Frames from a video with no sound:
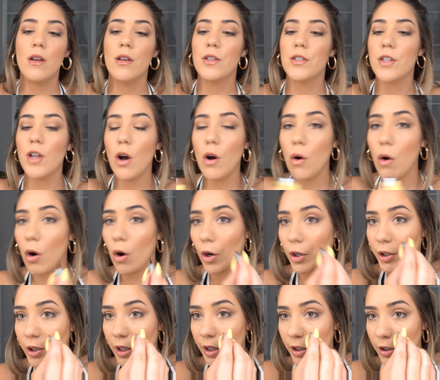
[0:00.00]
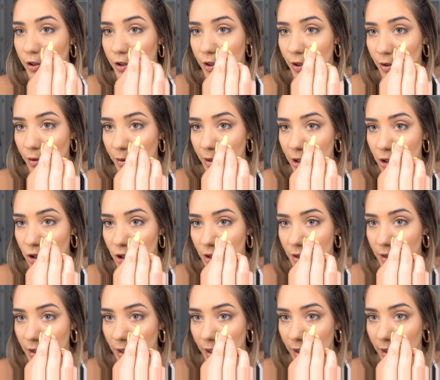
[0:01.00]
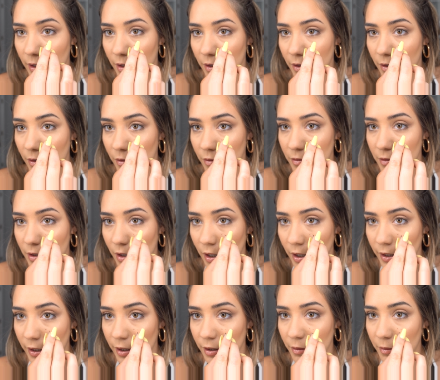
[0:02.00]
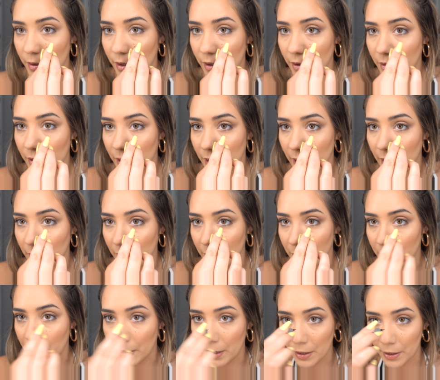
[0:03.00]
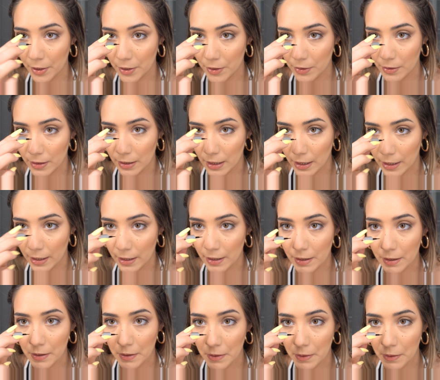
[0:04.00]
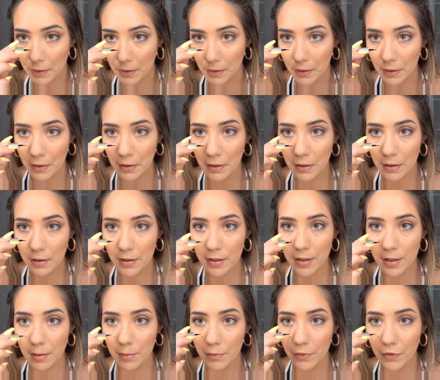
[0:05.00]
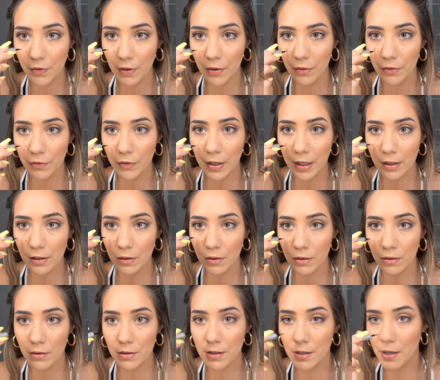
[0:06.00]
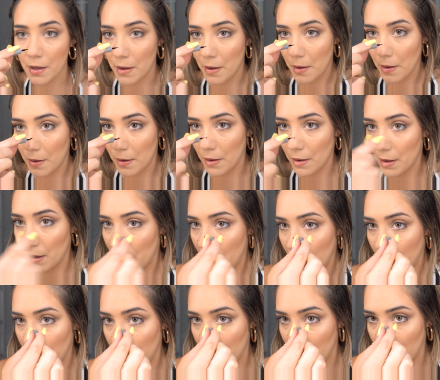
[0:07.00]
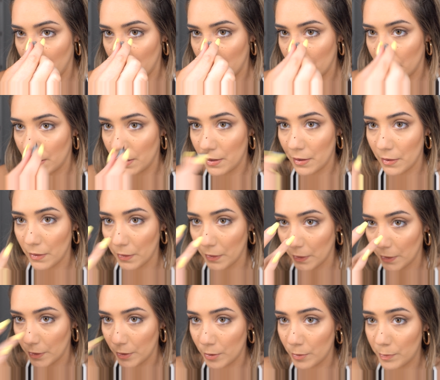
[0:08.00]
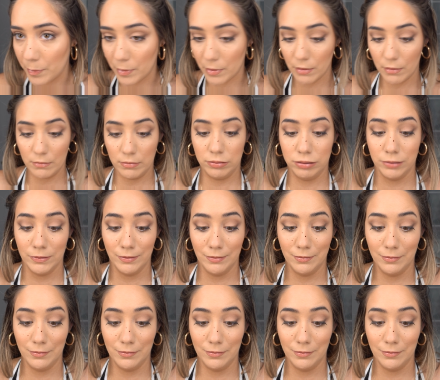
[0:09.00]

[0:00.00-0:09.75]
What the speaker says: So all you gotta do is just kind of dot it around anywhere you'd like. Some faux freckles, and then, oops.